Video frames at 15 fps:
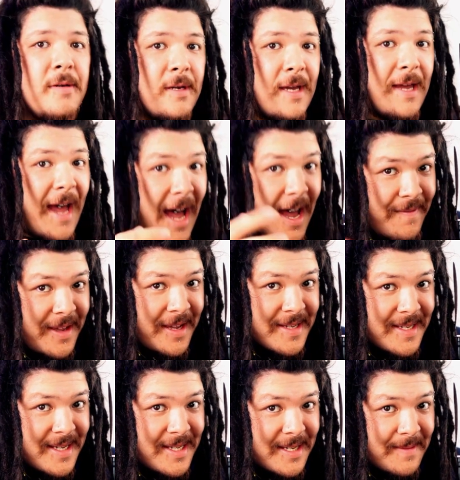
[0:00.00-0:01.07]
Having a
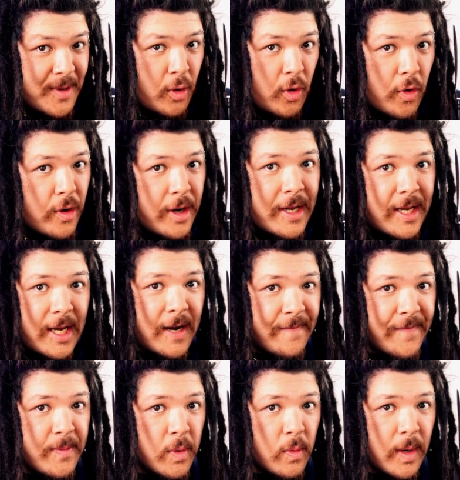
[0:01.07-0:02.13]
system you're already
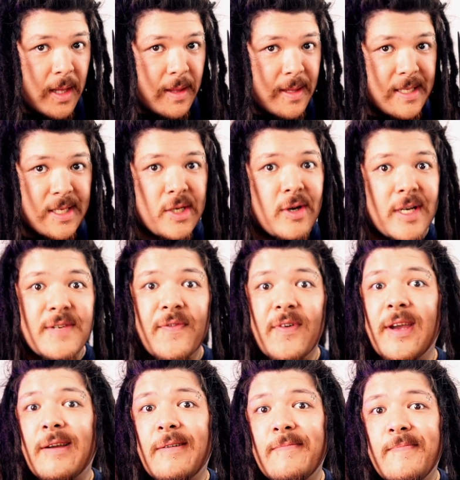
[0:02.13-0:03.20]
comfortable with is
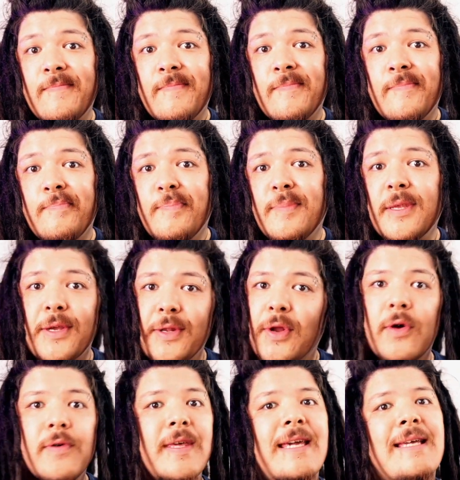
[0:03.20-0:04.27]
stress-free. You
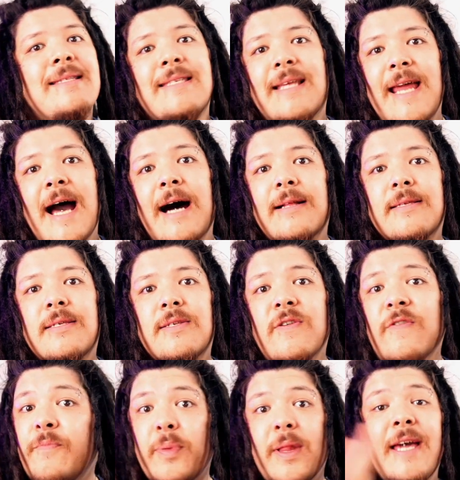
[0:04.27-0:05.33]
know the ins and outs.
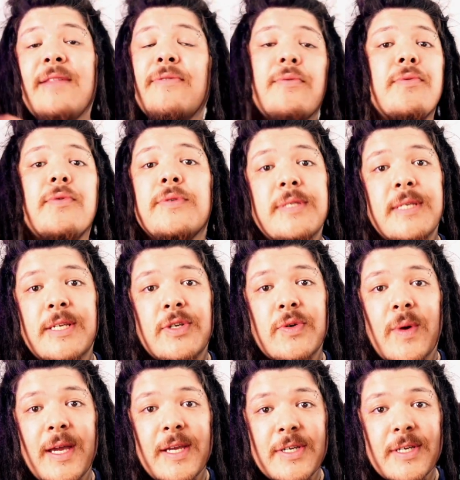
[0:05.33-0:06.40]
You've played through those
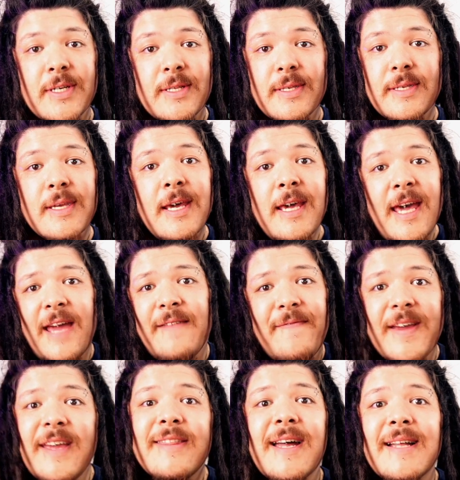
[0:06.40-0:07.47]
situations and
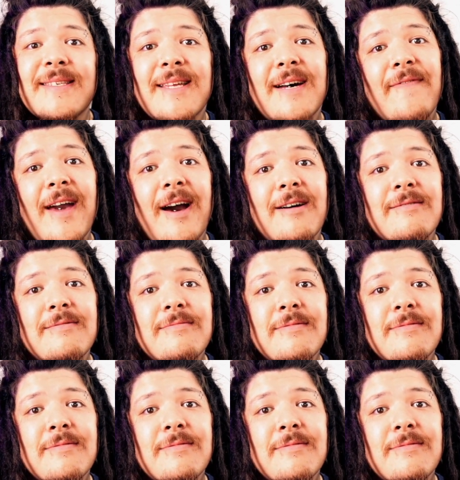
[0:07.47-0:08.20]
figured that stuff out.